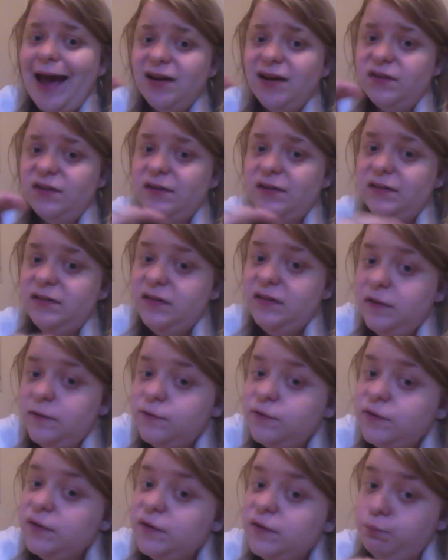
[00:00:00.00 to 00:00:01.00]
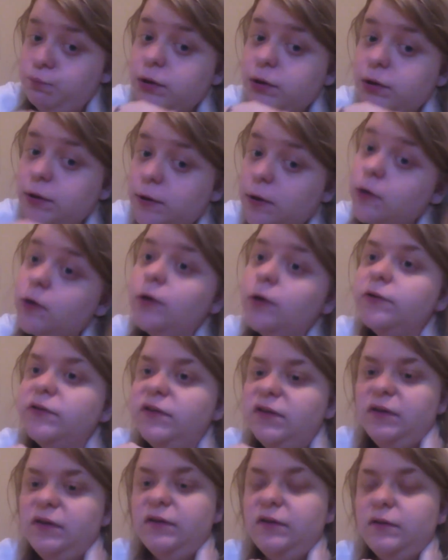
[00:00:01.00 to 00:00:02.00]
adjectives, plural,
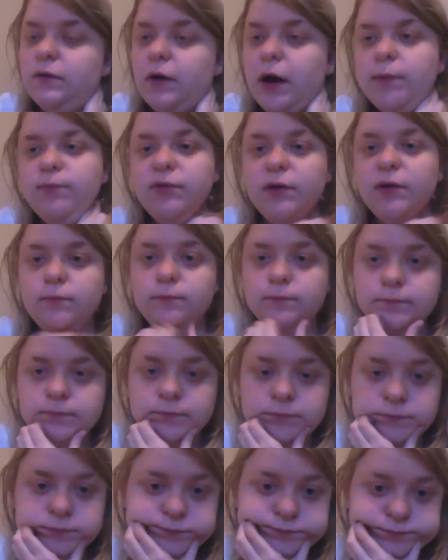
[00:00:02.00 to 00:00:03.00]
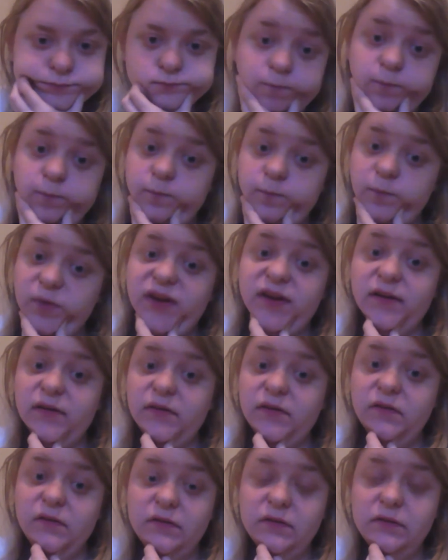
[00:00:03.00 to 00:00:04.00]
to describe them.
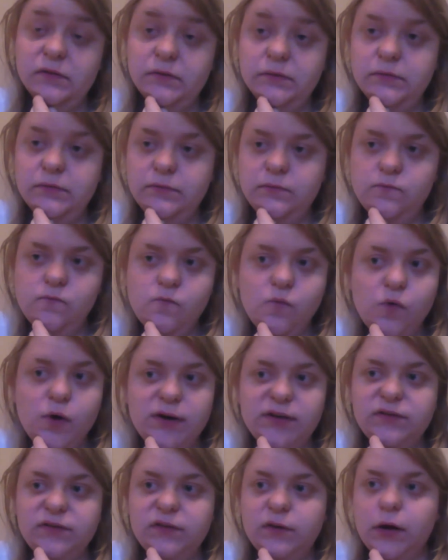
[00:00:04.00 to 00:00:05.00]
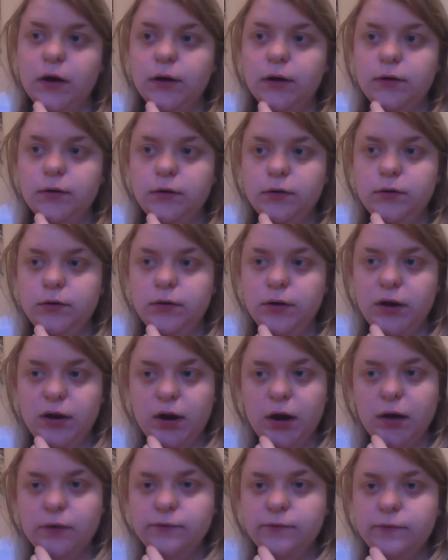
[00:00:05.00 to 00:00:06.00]
Because one is not
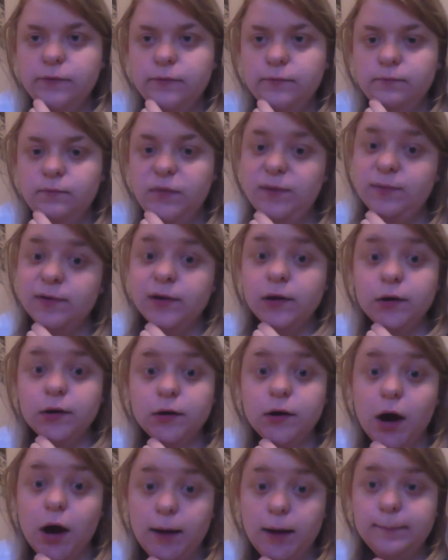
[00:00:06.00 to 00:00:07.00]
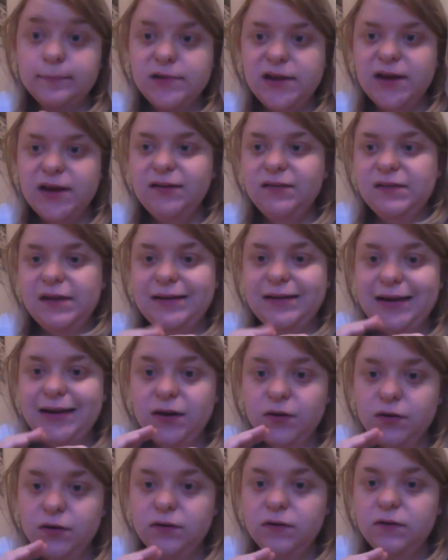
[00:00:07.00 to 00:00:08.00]
enough. People are complex, and
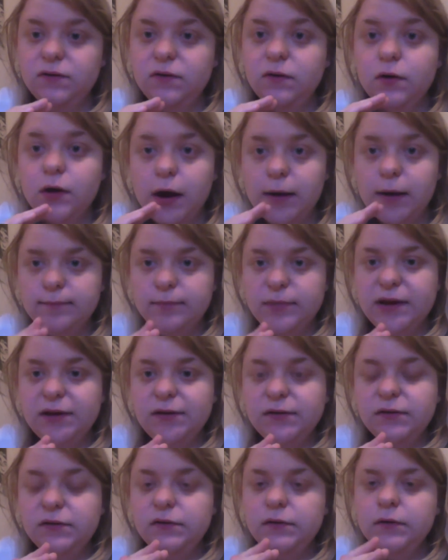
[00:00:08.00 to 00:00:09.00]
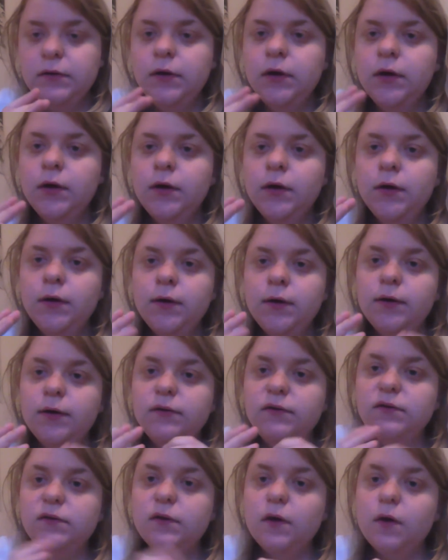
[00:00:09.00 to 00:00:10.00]
characters are complex.
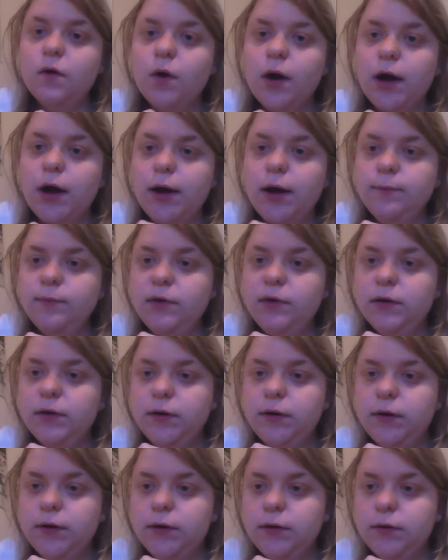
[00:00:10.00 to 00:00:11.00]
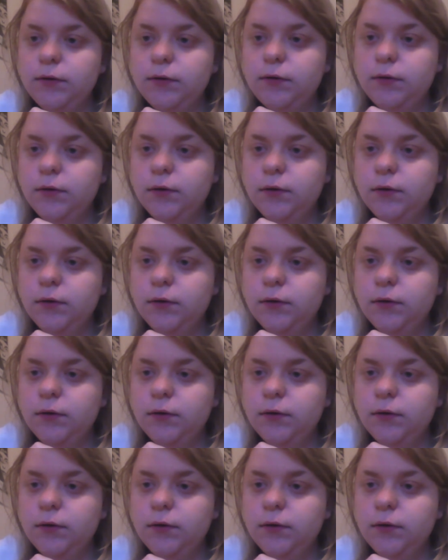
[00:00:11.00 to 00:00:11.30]
So I'm gonna